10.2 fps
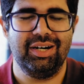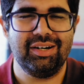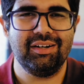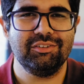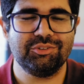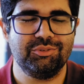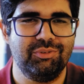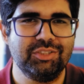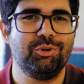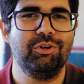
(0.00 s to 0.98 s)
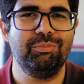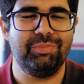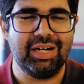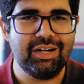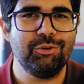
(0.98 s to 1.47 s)
and it's going to
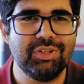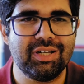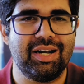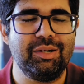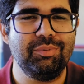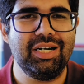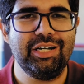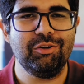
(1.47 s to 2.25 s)
bring down the credibility